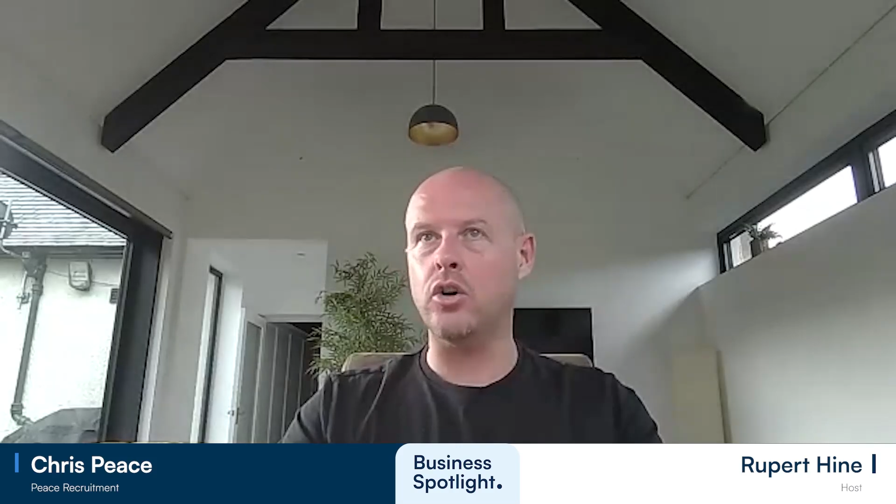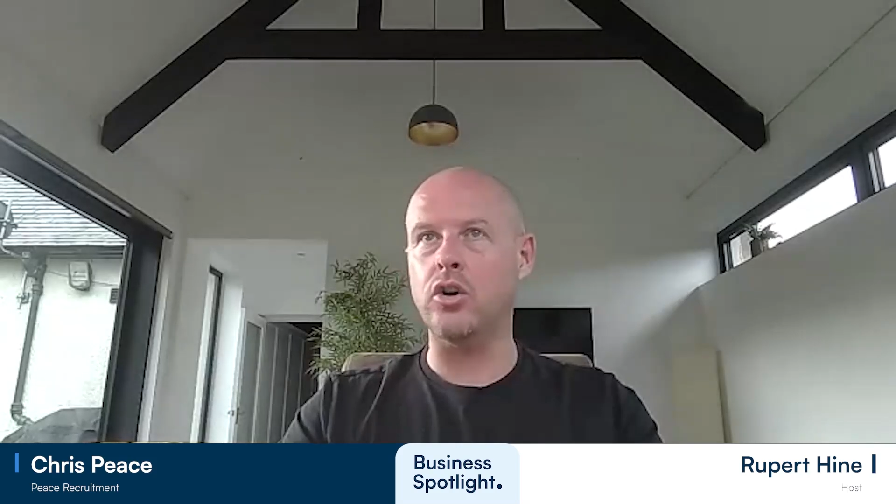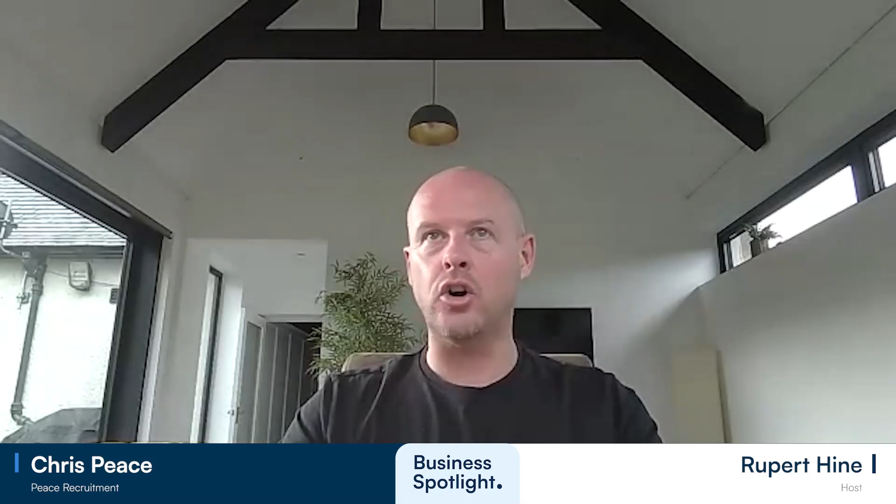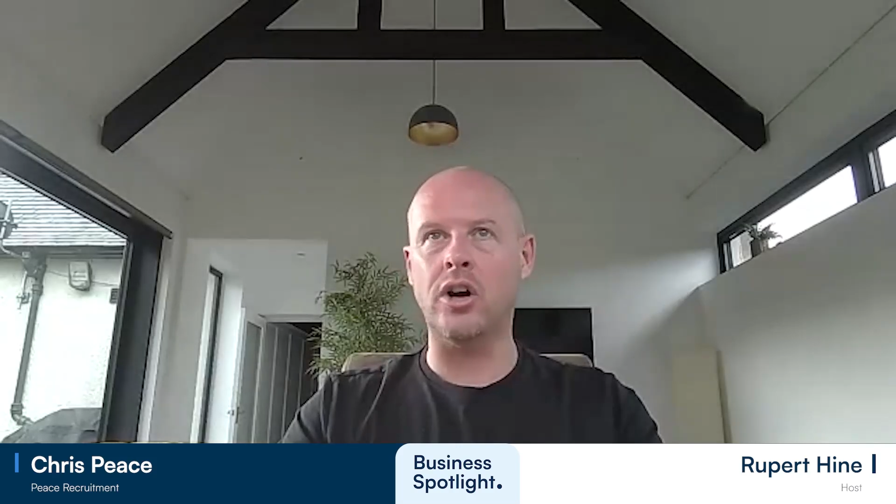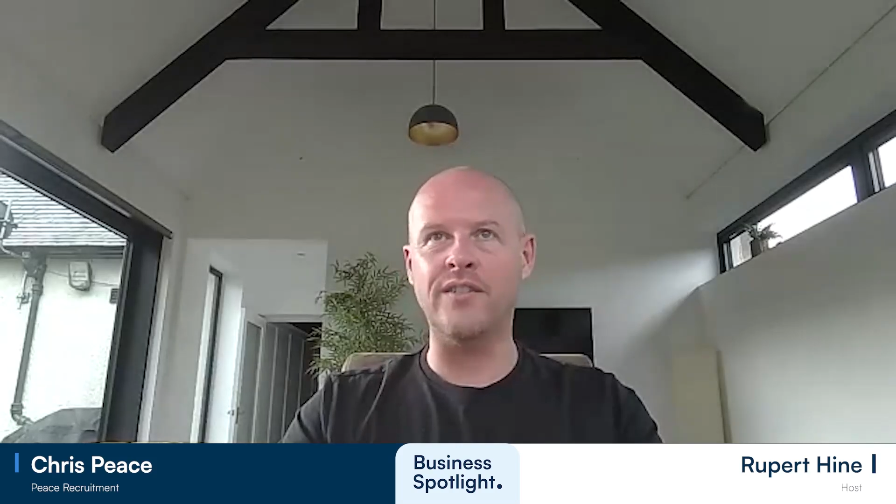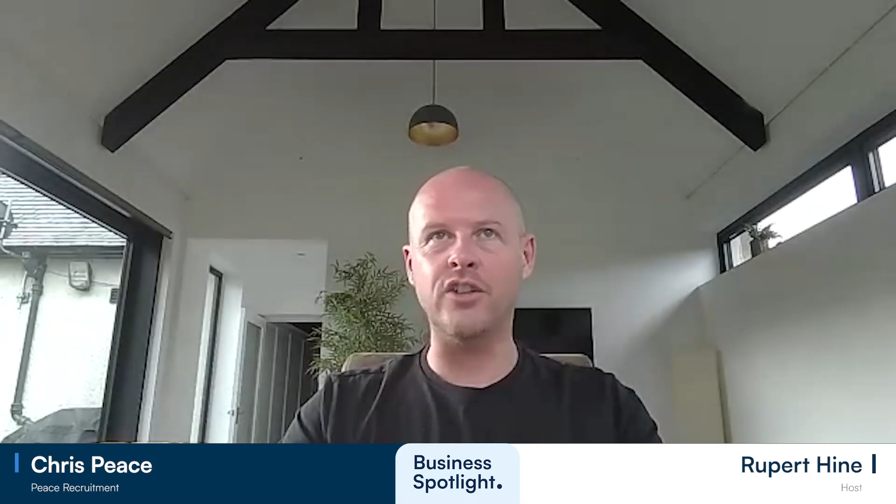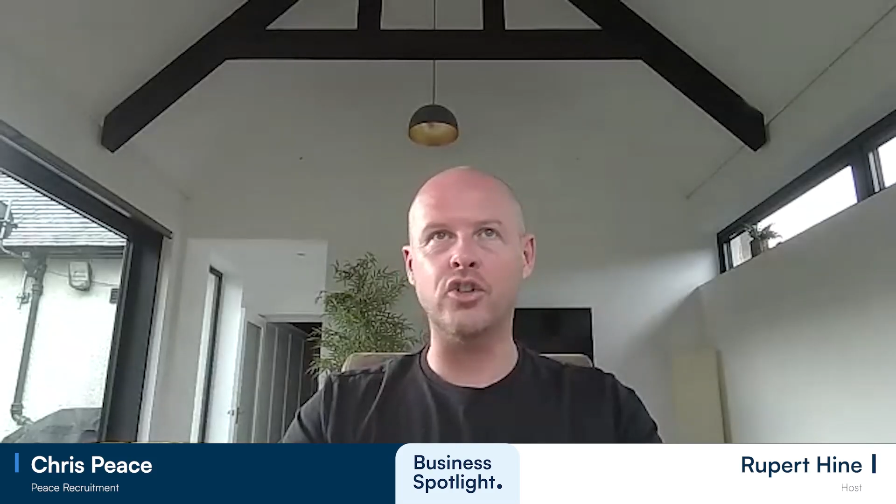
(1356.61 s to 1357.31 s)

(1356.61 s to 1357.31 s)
or not having